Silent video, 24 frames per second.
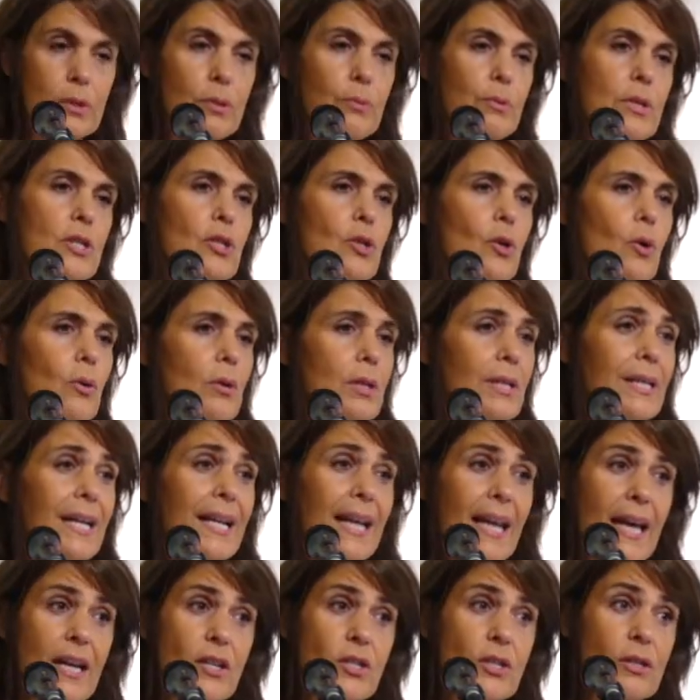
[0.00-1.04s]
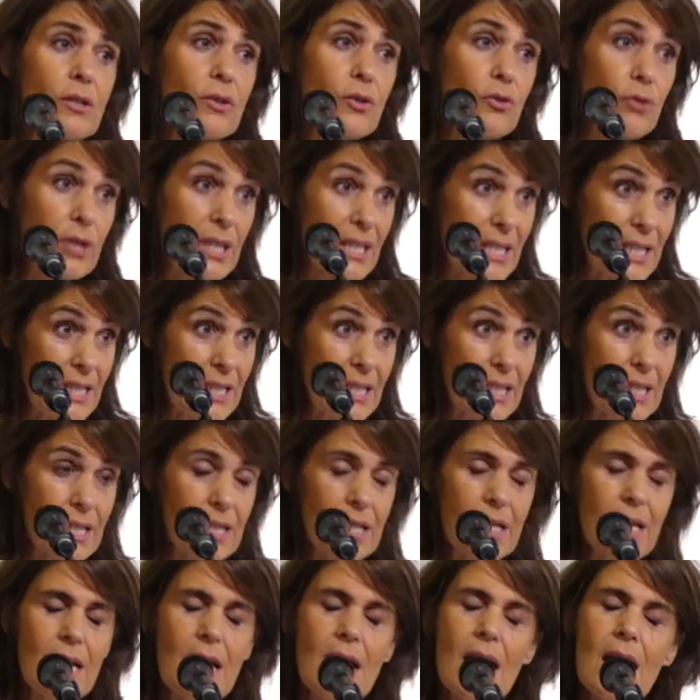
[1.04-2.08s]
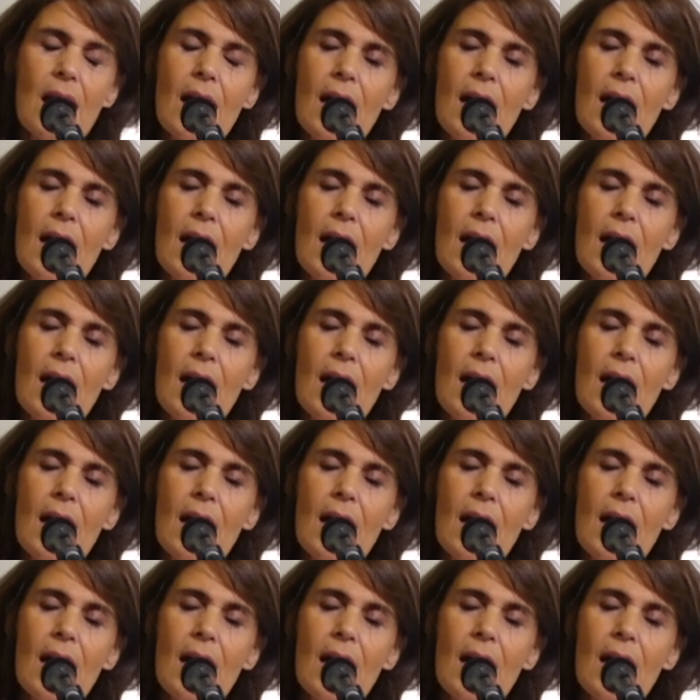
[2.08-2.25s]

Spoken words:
who is called Clayton Christensen,